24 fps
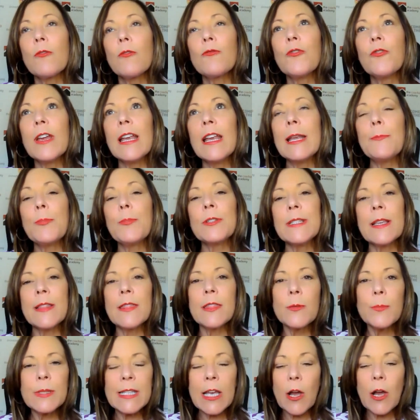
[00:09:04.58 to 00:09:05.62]
really
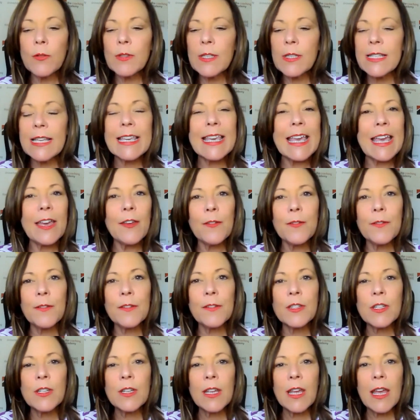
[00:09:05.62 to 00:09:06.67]
present themselves as a
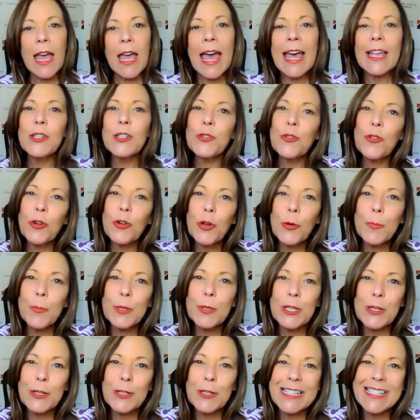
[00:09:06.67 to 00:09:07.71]
gift and or an
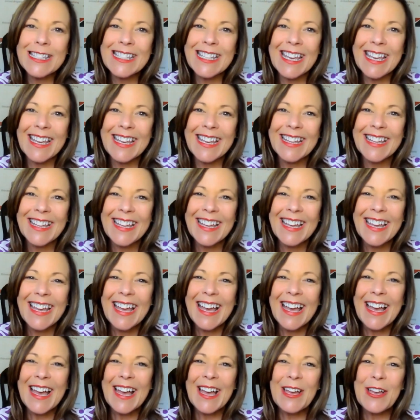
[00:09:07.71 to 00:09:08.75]
opportunity.
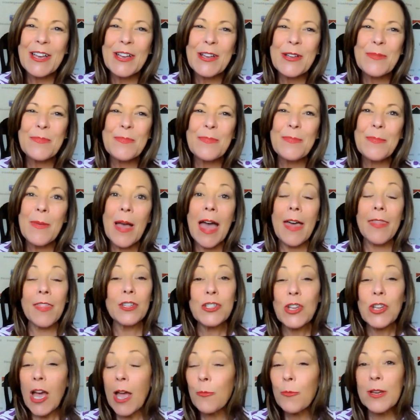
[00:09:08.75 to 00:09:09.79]
Yeah. Um, at the
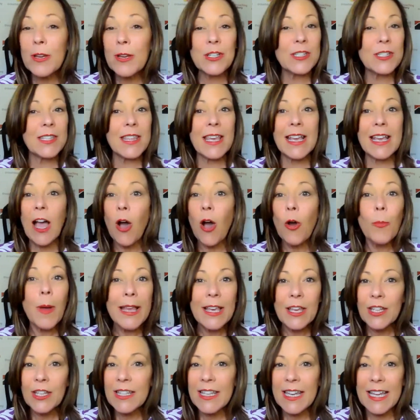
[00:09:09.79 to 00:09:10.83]
time we just think oh my
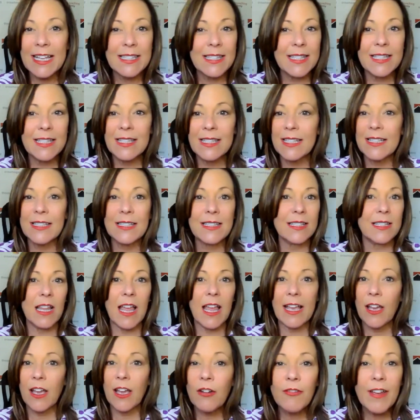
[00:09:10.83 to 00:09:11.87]
goodness this is
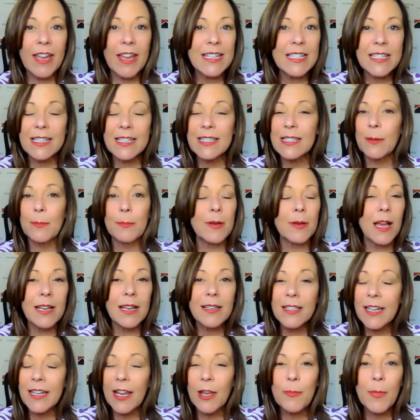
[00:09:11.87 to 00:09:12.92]
like horrendous and my
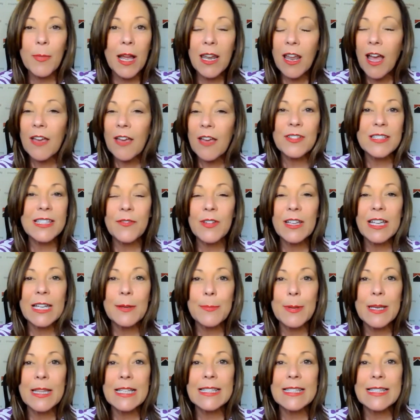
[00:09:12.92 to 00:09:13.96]
you know my life is never going
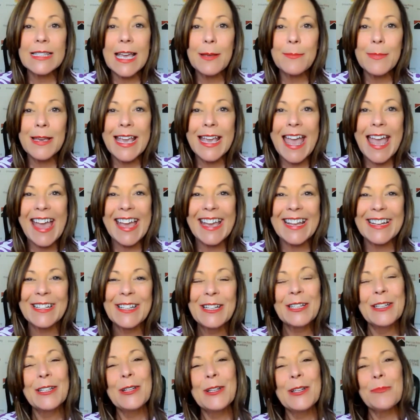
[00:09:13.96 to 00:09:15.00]
to be the same again
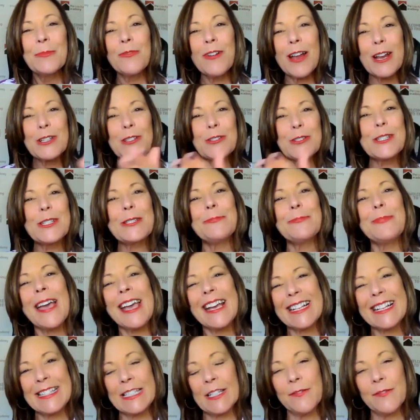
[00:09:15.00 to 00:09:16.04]
mm-hmm.
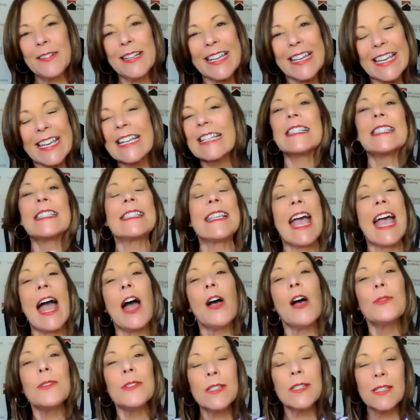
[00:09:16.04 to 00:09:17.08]
retrospectively it
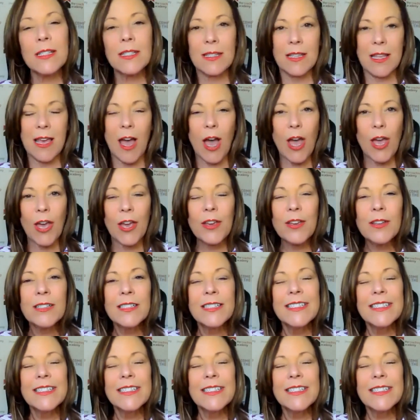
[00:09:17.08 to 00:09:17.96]
sounds as though